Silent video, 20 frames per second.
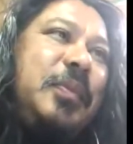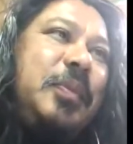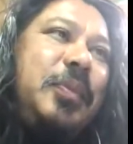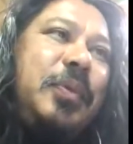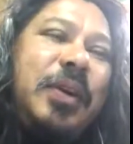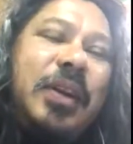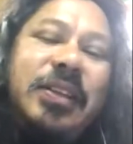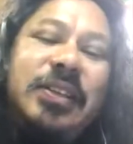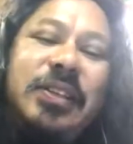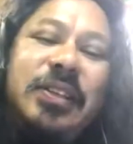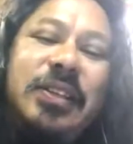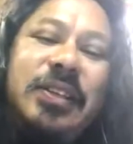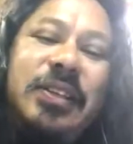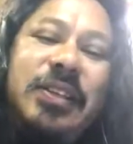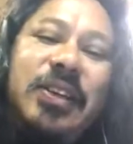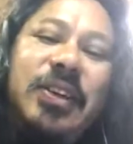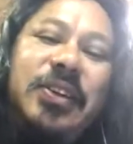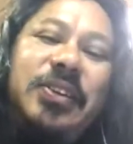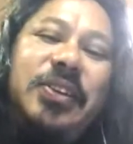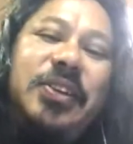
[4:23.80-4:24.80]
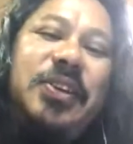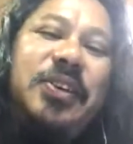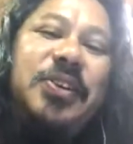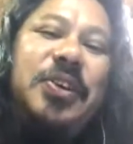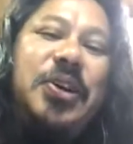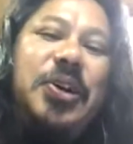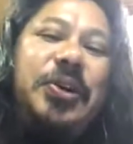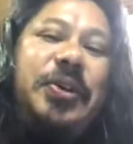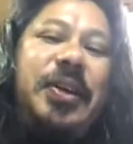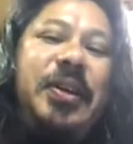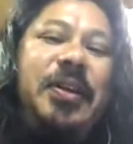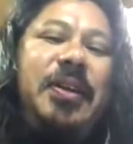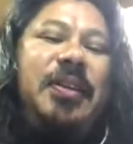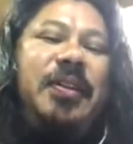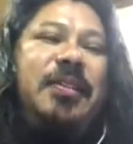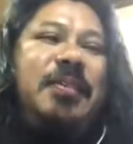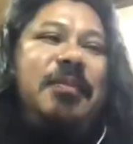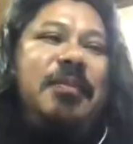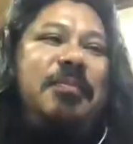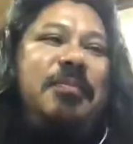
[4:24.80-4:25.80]
Well, you don't go in a
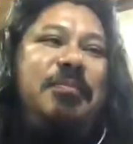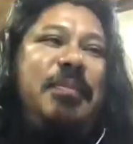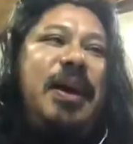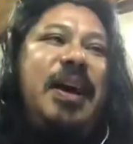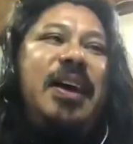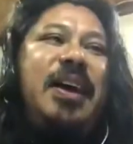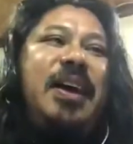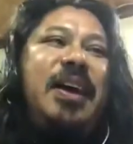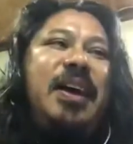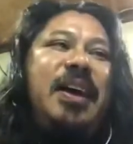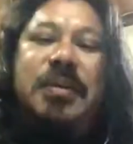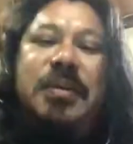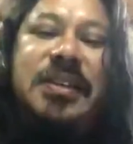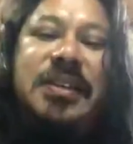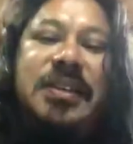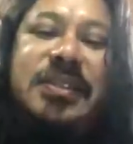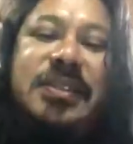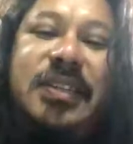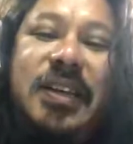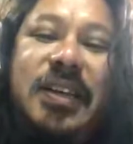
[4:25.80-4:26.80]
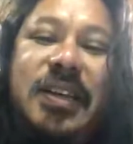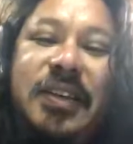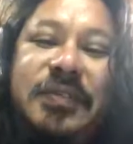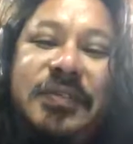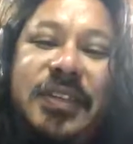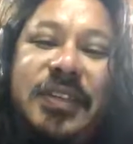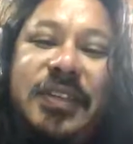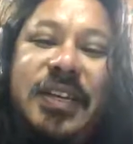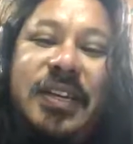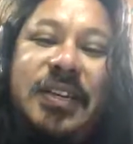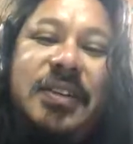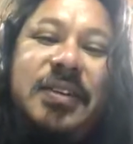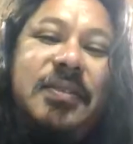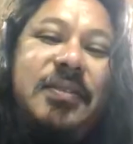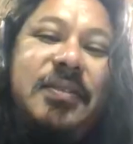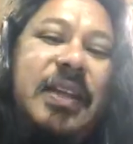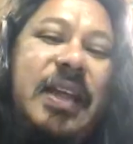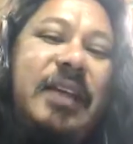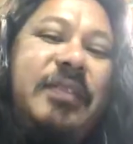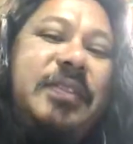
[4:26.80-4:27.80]
battle by yourself. You kind of
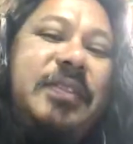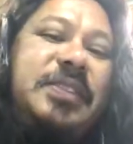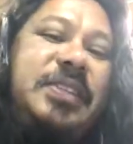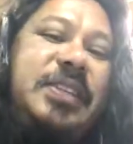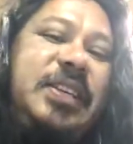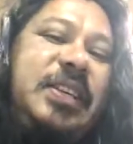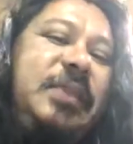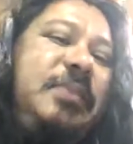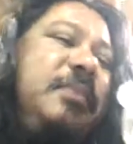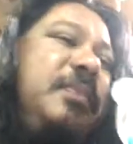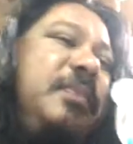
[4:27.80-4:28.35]
have a team.